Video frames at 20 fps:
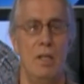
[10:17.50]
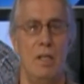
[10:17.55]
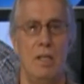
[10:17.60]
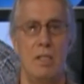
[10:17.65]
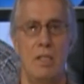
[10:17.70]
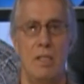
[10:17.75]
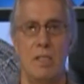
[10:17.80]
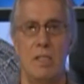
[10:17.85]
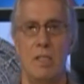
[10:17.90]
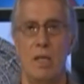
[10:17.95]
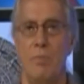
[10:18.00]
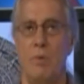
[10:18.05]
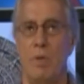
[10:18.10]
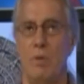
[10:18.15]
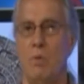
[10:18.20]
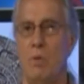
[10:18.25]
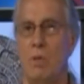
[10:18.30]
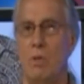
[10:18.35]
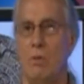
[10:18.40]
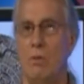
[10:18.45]
This is
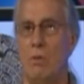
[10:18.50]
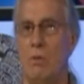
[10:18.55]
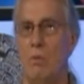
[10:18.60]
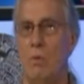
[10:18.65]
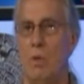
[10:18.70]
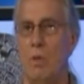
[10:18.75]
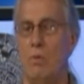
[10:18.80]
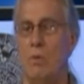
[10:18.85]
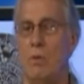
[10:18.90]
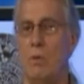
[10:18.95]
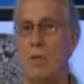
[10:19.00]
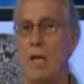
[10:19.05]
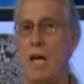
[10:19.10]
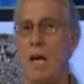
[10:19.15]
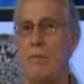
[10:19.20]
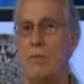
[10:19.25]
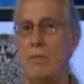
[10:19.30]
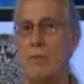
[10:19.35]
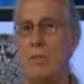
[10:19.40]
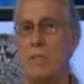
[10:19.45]
something where we will
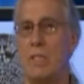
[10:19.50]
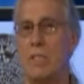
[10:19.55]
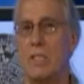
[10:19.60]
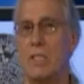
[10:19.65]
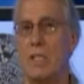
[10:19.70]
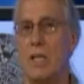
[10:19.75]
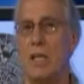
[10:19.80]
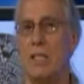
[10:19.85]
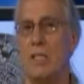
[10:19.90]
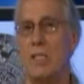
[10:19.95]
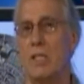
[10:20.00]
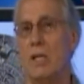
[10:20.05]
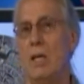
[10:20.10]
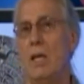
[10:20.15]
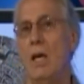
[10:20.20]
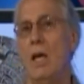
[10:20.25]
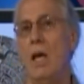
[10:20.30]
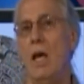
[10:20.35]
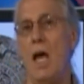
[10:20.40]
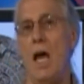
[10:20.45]
have to discuss
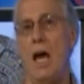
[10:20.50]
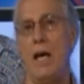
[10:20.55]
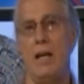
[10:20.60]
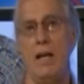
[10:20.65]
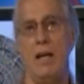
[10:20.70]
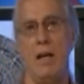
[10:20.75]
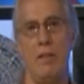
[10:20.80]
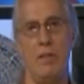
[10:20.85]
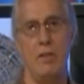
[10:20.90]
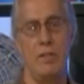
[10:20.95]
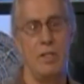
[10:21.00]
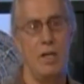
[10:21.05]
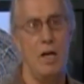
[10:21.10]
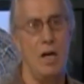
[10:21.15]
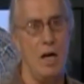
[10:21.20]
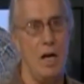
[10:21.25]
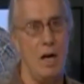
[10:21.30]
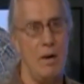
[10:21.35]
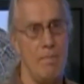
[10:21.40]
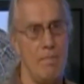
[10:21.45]
at another
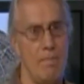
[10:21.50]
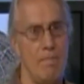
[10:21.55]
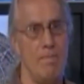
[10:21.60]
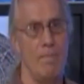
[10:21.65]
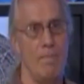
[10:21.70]
time.